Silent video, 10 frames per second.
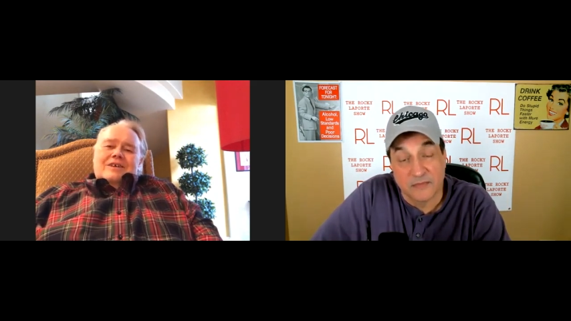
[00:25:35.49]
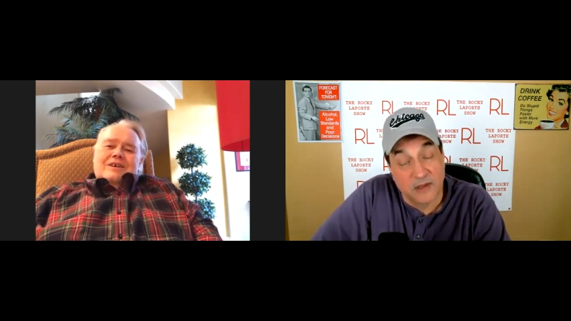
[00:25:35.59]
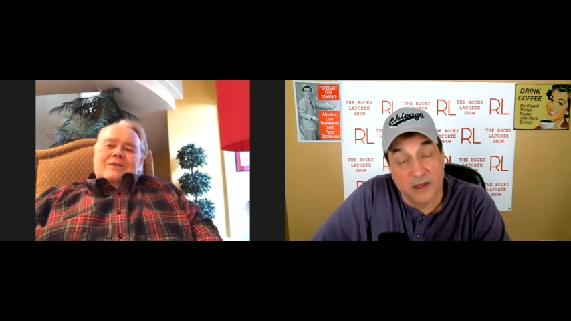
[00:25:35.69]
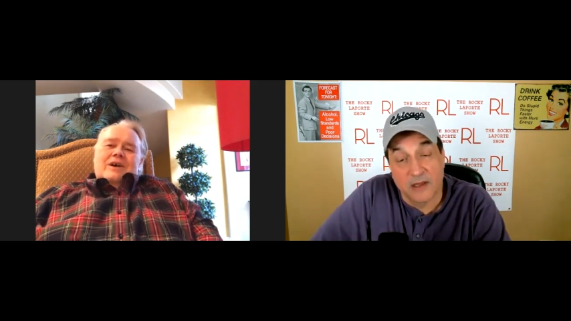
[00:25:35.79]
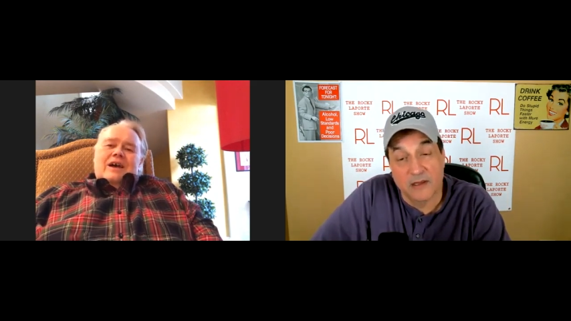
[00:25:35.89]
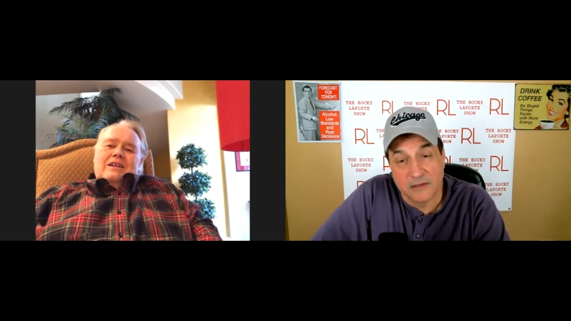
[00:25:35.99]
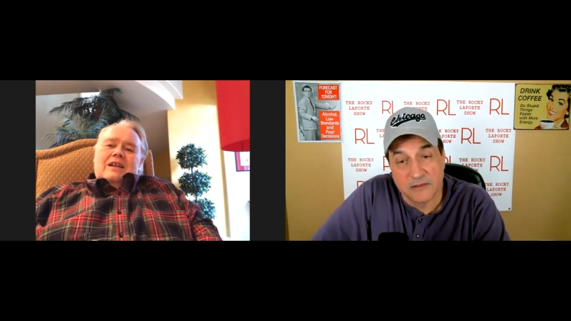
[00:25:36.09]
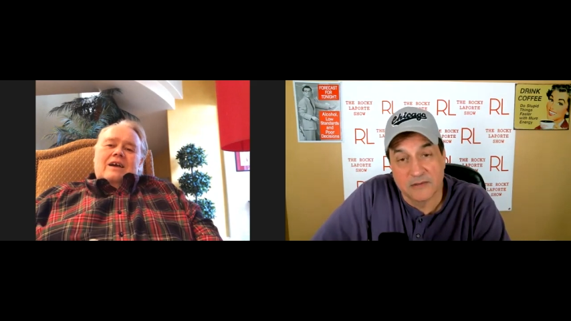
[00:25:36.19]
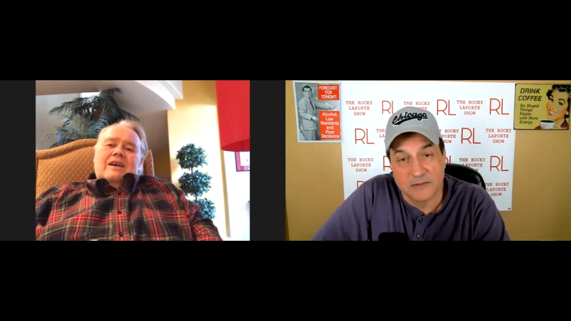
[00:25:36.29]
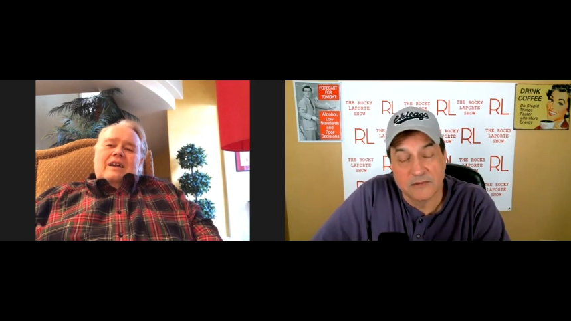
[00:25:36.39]
Speaker 1: Yeah. We got
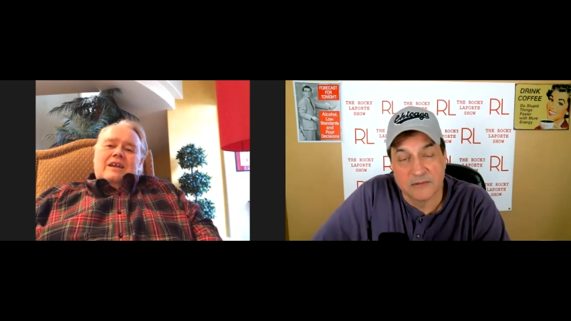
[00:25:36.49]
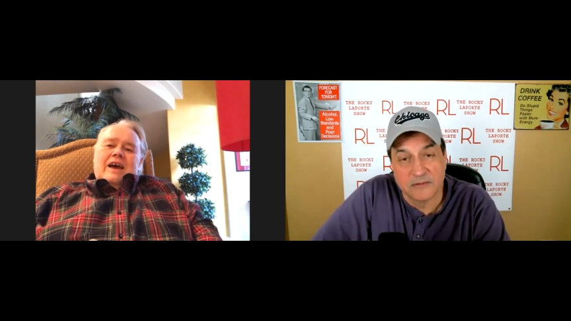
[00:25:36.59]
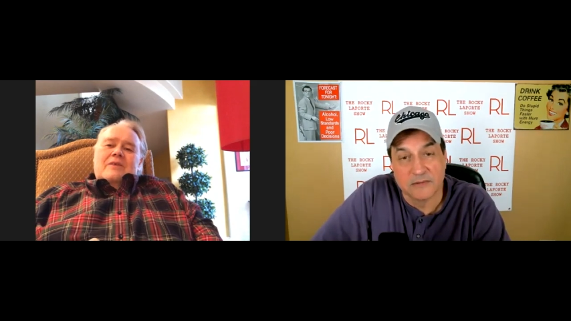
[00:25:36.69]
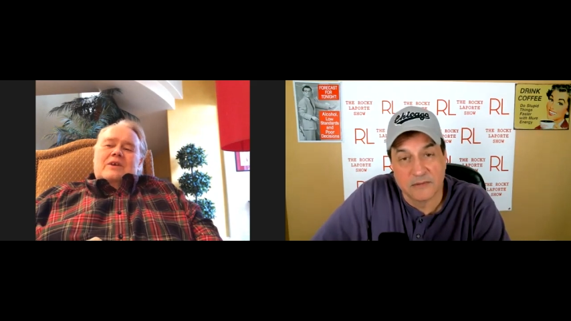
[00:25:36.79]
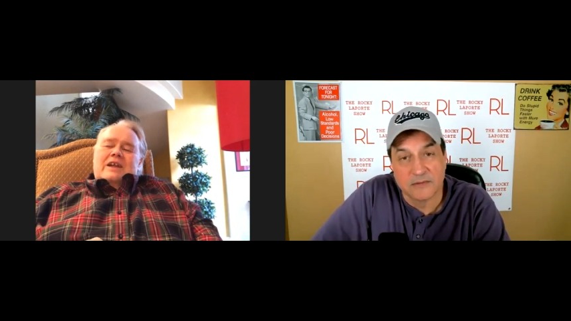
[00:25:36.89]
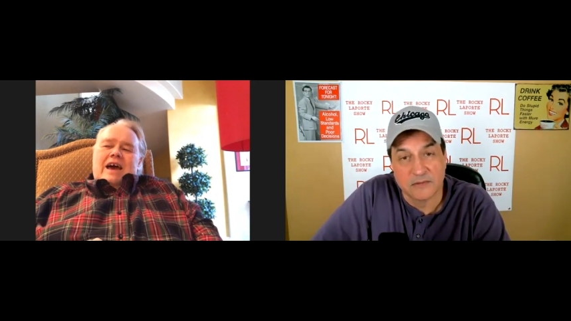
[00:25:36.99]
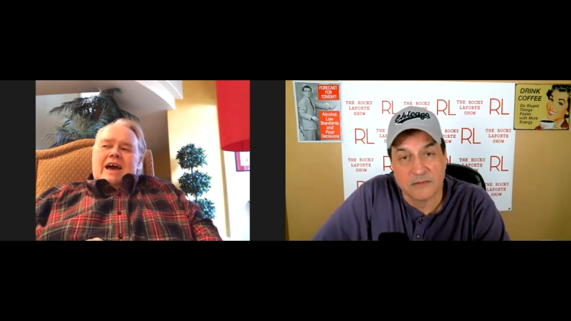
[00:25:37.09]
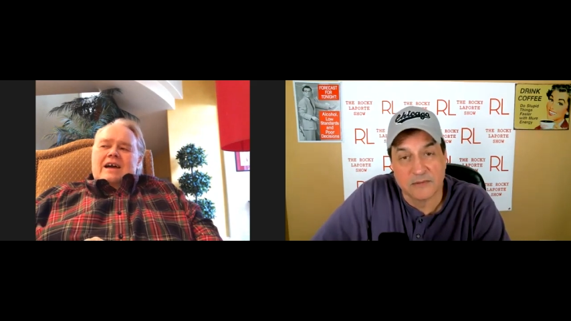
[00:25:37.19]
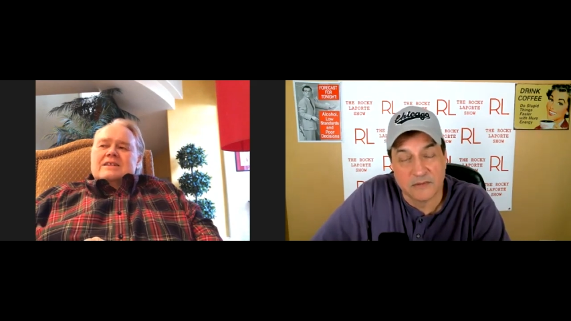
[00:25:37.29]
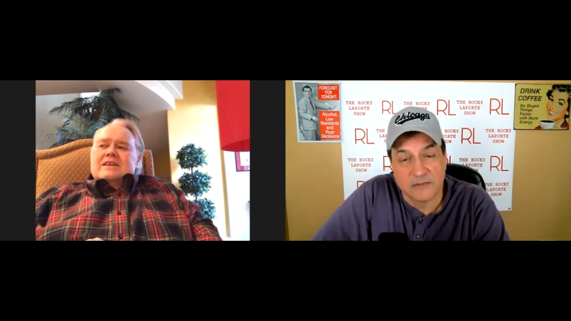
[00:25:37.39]
lucky to have an
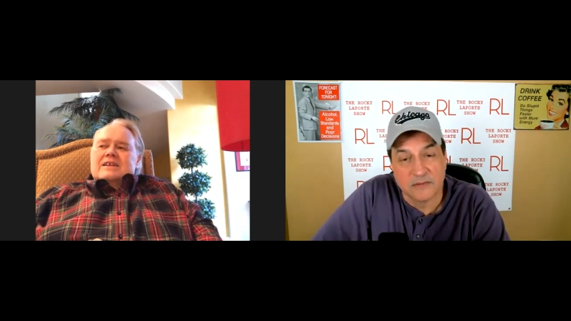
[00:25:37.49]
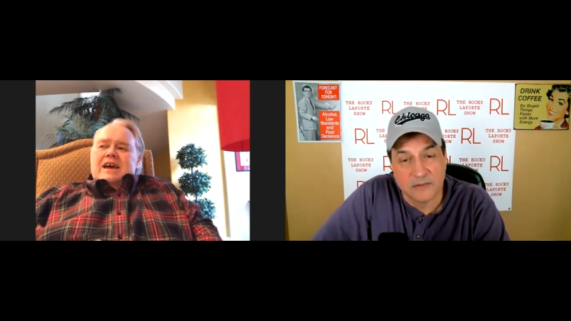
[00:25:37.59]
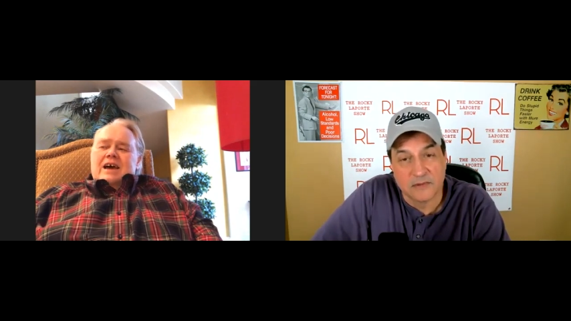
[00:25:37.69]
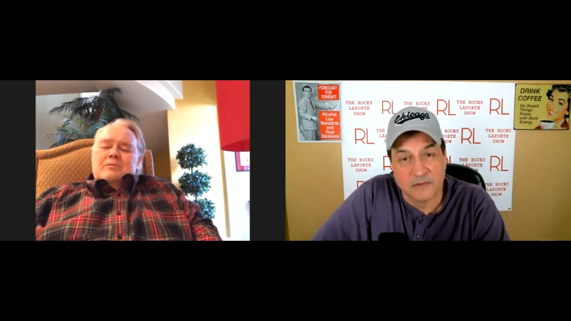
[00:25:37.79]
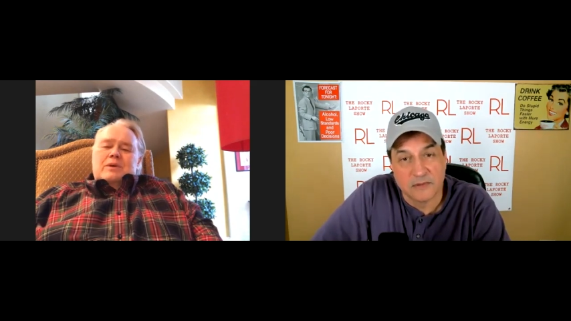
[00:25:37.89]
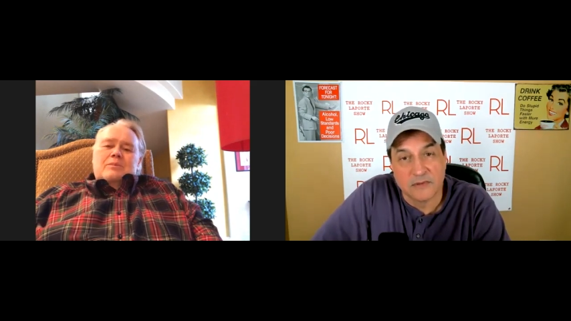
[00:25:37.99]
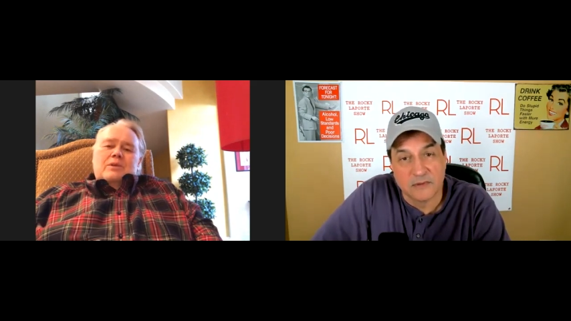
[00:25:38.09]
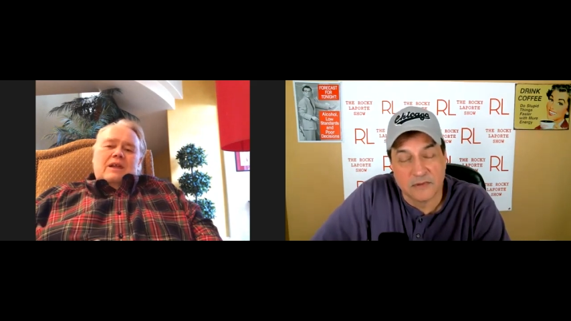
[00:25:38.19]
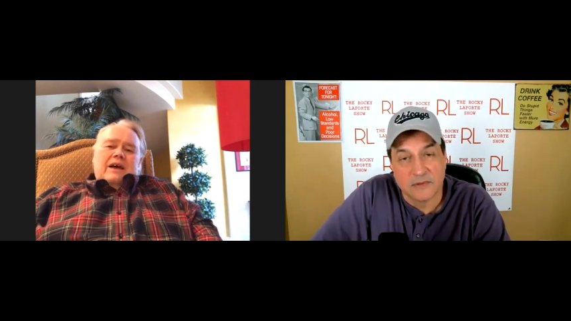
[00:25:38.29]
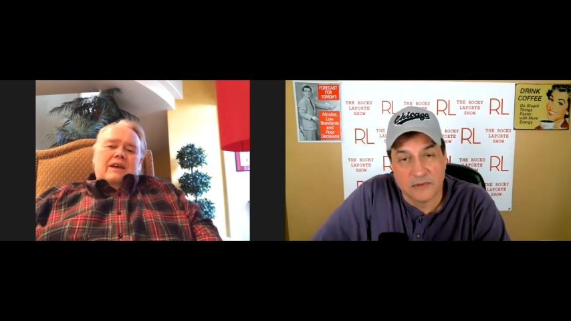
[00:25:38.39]
act and to have
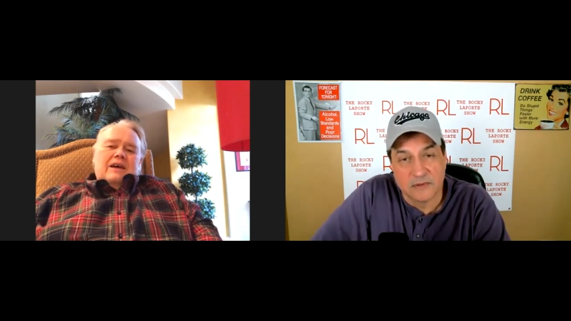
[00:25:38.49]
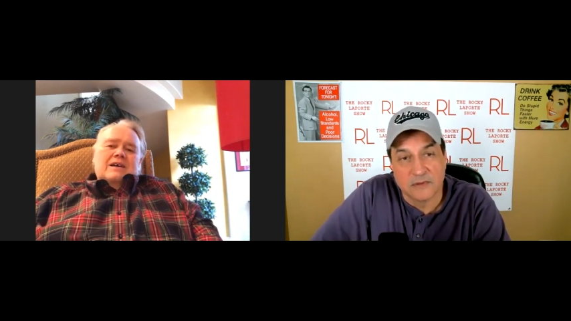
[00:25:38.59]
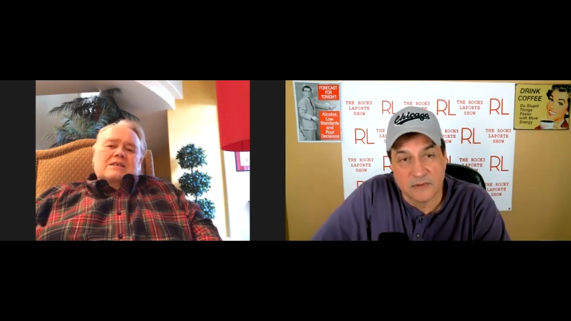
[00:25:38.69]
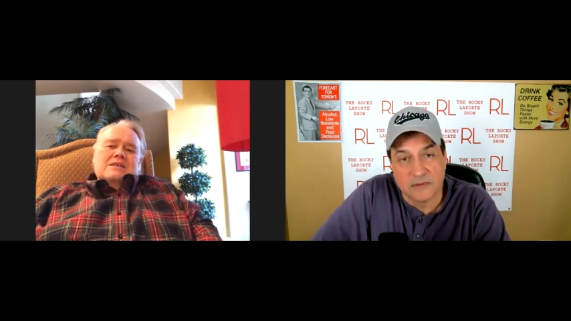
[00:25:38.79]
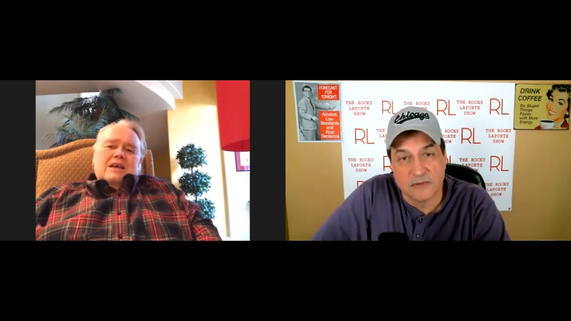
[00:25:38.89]
people like us.